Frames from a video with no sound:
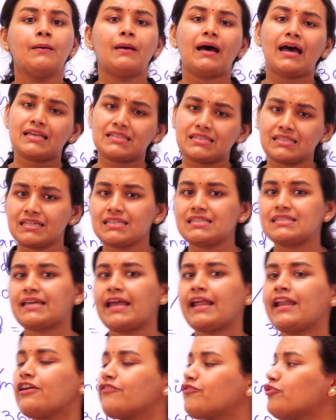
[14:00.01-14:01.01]
As I
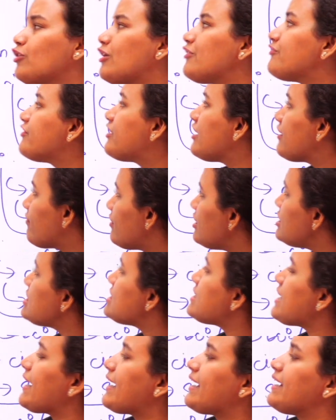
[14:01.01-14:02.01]
said, if you have given
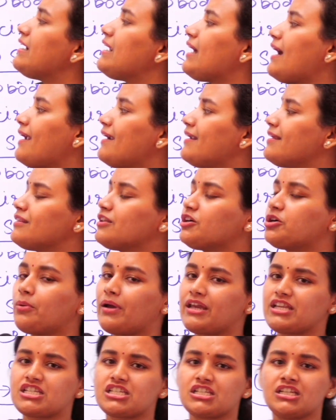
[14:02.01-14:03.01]
second hand in the
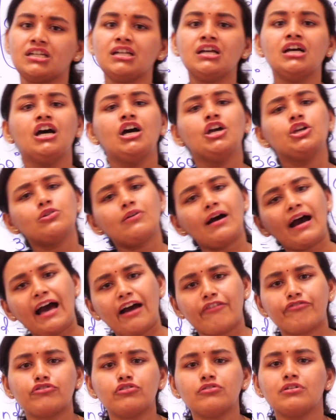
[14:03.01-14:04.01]
question, you
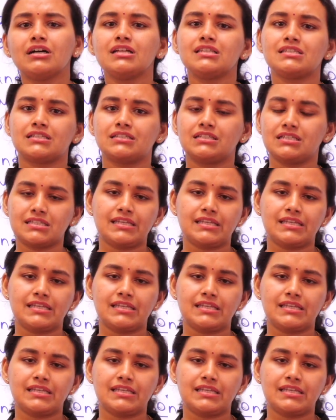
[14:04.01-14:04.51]
have to consider